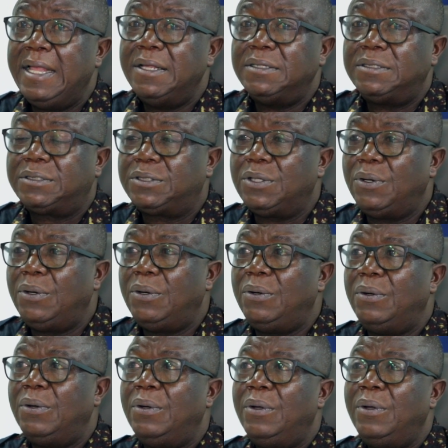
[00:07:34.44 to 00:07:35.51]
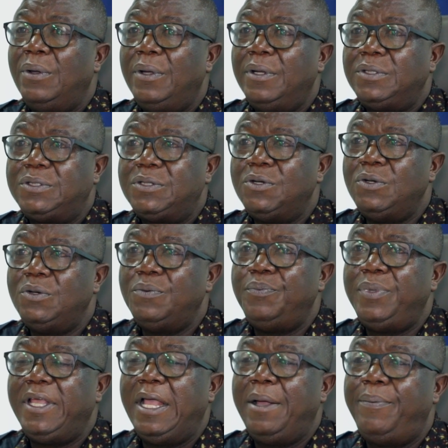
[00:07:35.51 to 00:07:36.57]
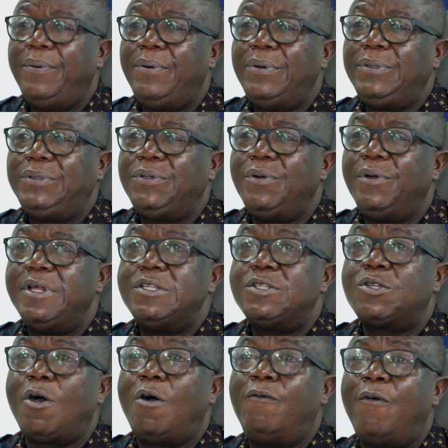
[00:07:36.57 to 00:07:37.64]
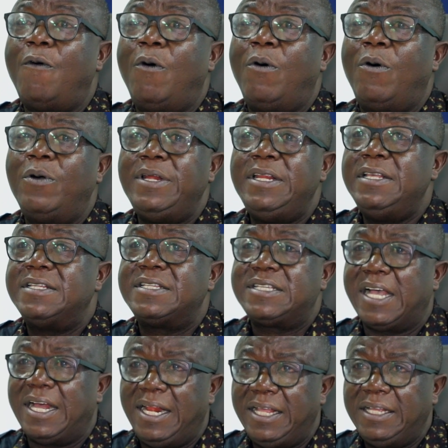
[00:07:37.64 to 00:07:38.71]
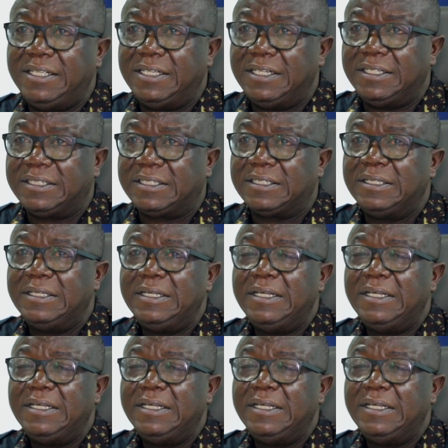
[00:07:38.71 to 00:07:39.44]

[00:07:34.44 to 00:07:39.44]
So to be able to resolve all these challenges,